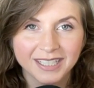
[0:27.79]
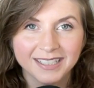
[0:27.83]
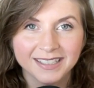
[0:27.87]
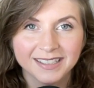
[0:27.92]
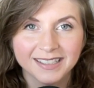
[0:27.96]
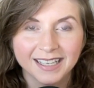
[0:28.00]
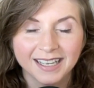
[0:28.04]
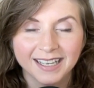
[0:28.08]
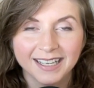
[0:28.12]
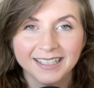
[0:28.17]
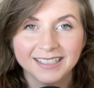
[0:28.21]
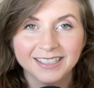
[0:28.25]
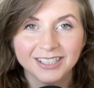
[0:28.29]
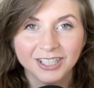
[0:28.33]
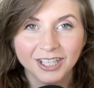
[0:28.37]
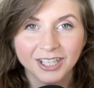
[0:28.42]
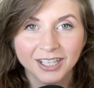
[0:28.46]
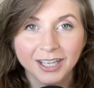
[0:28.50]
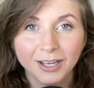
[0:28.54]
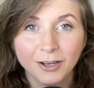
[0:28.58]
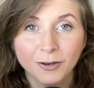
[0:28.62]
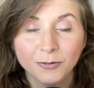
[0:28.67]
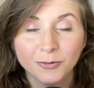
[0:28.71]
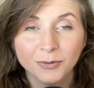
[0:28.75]
is I
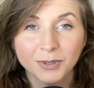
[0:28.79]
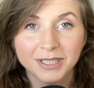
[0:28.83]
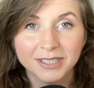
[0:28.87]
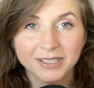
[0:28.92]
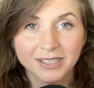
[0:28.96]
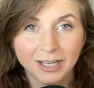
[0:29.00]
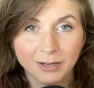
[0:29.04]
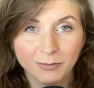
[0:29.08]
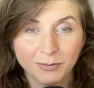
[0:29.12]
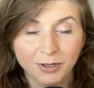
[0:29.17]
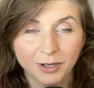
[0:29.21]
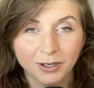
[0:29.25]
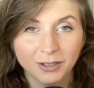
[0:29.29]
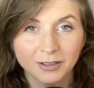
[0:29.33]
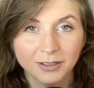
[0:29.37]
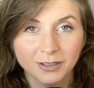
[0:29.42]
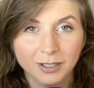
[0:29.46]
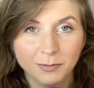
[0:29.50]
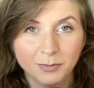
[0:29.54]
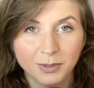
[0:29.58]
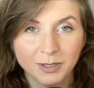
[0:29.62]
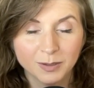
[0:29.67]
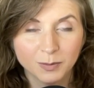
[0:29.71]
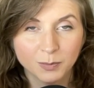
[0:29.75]
check out what Diamond Art
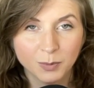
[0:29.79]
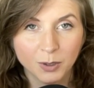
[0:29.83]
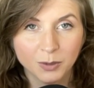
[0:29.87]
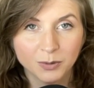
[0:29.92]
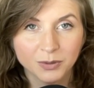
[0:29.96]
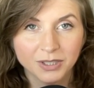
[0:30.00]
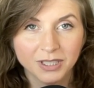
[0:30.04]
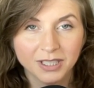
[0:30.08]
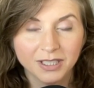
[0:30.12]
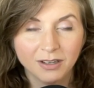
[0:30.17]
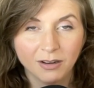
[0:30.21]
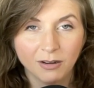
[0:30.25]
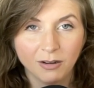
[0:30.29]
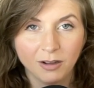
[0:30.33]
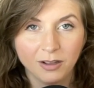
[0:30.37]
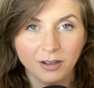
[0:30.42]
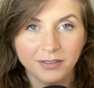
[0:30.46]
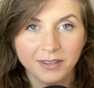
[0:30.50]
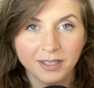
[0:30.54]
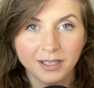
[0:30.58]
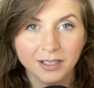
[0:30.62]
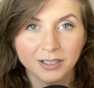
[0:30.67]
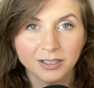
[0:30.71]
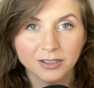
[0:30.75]
Club has posted
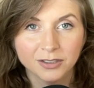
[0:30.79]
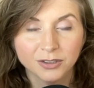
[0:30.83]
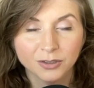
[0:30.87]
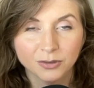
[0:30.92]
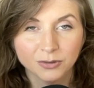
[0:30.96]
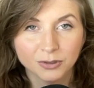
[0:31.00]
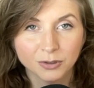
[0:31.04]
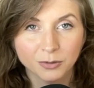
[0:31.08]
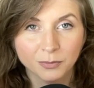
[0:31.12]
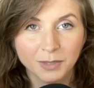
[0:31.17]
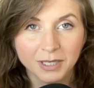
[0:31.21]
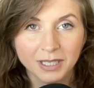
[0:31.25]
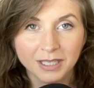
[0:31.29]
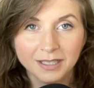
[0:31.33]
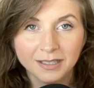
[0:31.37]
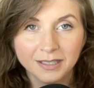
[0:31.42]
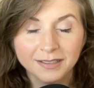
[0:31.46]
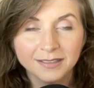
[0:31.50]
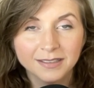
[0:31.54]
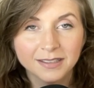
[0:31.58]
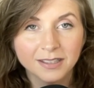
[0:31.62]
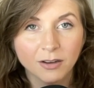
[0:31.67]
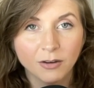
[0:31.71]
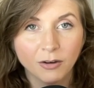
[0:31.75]
on their social
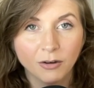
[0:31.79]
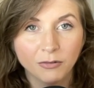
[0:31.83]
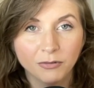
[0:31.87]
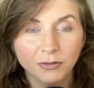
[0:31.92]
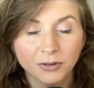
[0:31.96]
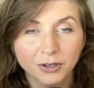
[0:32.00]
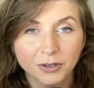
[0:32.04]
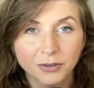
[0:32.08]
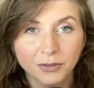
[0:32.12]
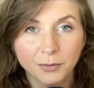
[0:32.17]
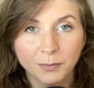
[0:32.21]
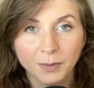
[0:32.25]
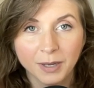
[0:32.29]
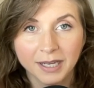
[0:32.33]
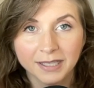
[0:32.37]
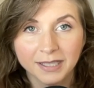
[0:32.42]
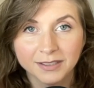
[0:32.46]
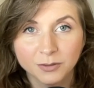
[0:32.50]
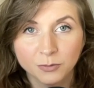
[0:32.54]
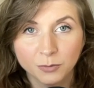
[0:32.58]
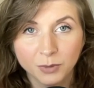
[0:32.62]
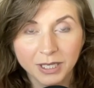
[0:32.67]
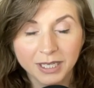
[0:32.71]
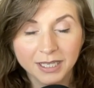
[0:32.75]
medias over the
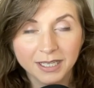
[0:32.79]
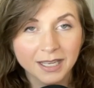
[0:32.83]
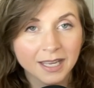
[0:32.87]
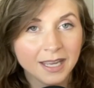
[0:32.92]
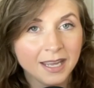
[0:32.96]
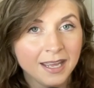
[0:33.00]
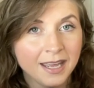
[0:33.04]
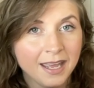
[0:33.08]
past week,